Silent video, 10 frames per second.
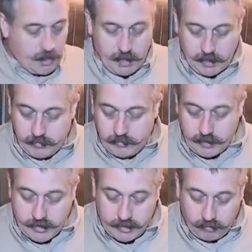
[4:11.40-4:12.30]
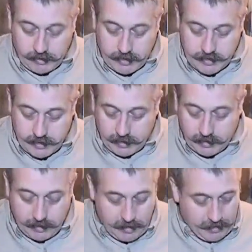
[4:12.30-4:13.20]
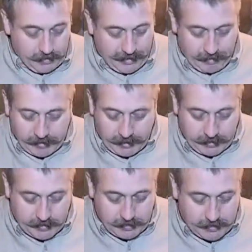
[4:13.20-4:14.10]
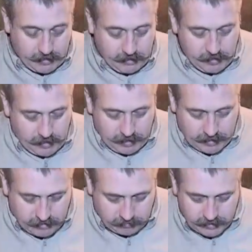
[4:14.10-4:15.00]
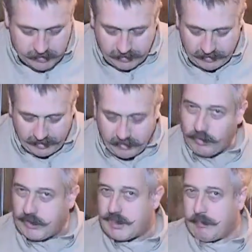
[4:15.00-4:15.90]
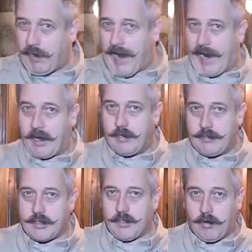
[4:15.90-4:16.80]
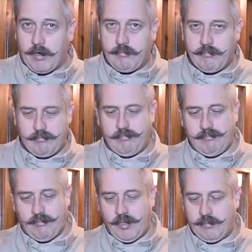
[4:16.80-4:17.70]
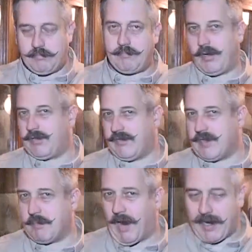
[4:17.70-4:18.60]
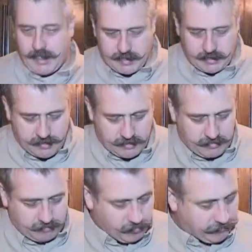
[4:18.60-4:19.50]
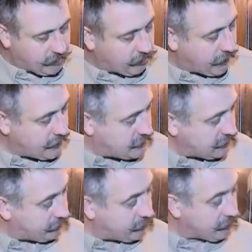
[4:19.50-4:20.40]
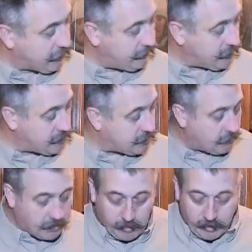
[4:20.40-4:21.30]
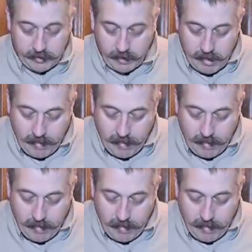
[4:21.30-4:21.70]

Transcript: The stock is laminated. It's got this, they call this a black stock. Well, part of it's black, isn't it? It's a sort of more of a grey, silvery grey finish to my mind.